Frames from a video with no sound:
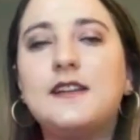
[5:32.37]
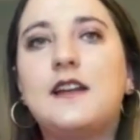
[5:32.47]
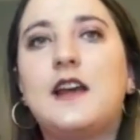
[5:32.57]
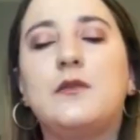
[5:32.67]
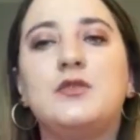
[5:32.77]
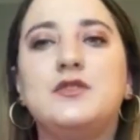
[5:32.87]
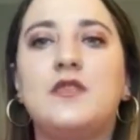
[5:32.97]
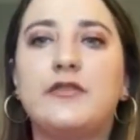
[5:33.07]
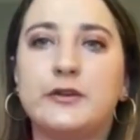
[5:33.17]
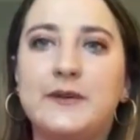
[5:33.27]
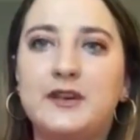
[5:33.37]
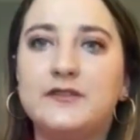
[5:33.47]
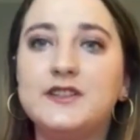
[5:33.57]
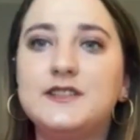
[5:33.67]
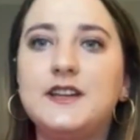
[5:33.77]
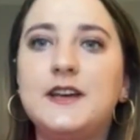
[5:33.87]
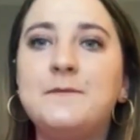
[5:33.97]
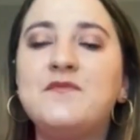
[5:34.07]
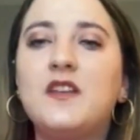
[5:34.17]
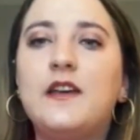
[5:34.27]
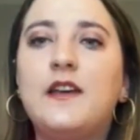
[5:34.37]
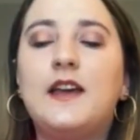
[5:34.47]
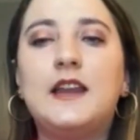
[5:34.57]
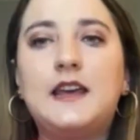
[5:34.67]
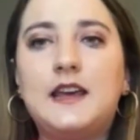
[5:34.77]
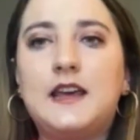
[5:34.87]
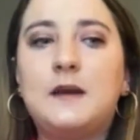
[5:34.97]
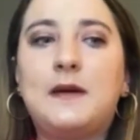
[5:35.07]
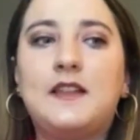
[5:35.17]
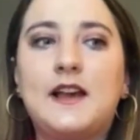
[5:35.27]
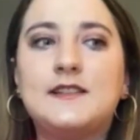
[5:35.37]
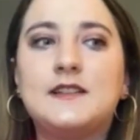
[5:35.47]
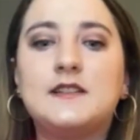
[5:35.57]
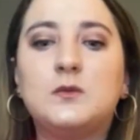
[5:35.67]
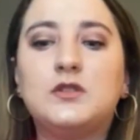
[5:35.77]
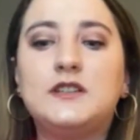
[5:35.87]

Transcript: and I will do that through my university. And again, my license will